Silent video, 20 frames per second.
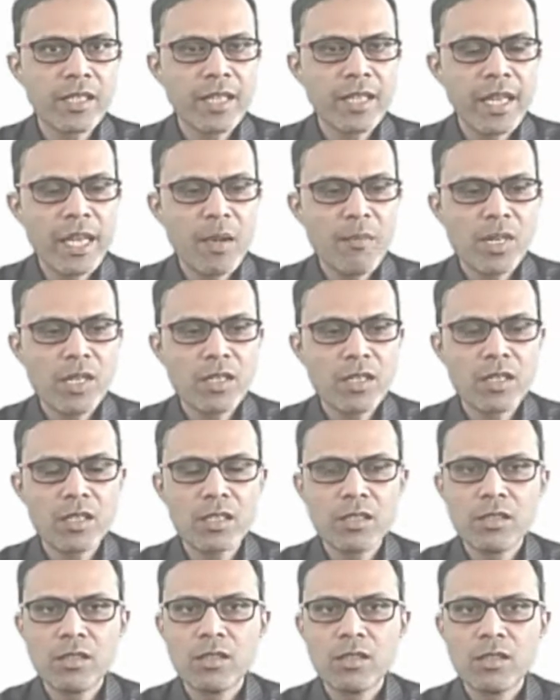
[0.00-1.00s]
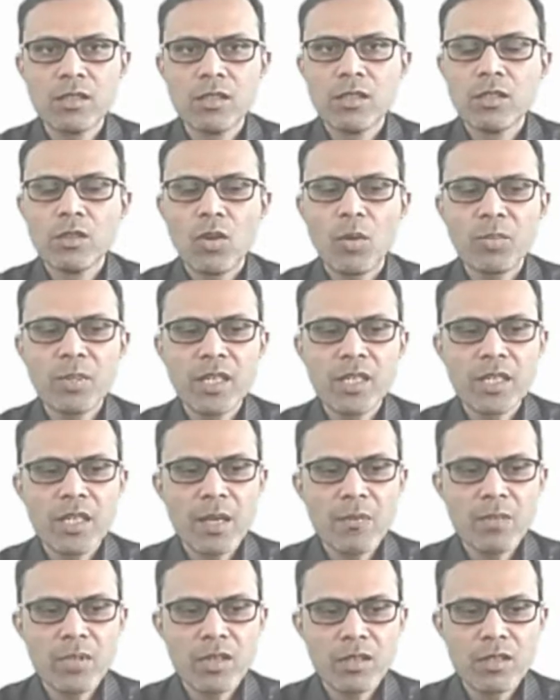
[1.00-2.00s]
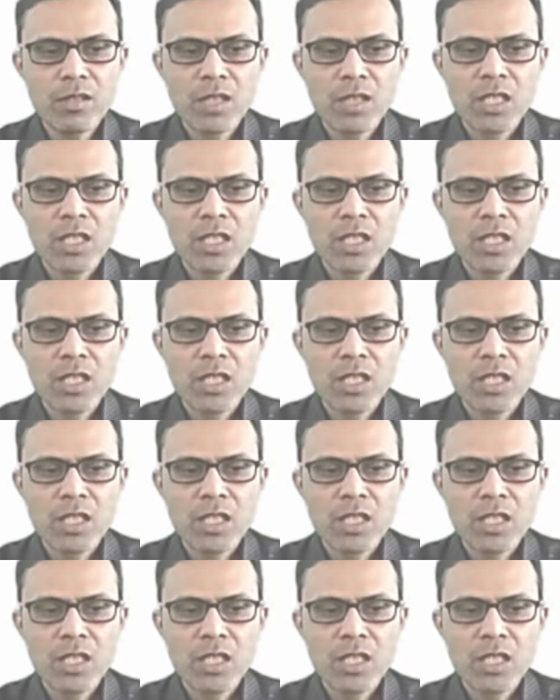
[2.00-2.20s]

diameter of the taper,